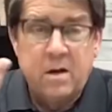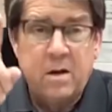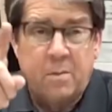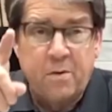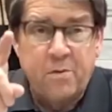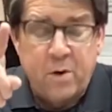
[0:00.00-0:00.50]

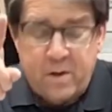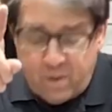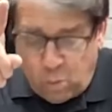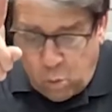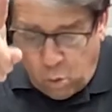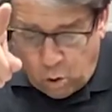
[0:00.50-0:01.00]
Number three,
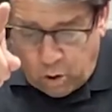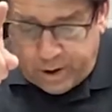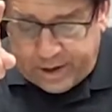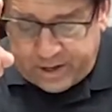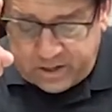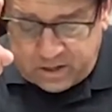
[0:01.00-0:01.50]
the
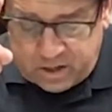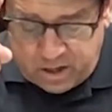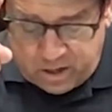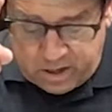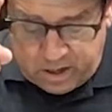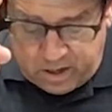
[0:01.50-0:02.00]
warnings
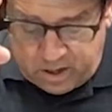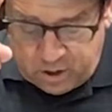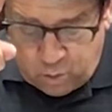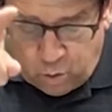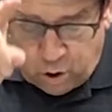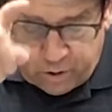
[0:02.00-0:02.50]

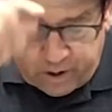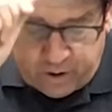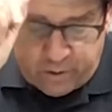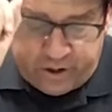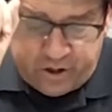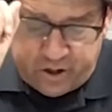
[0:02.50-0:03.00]
to worldly
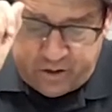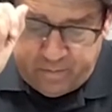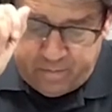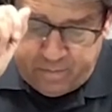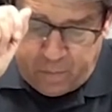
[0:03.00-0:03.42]
Christians.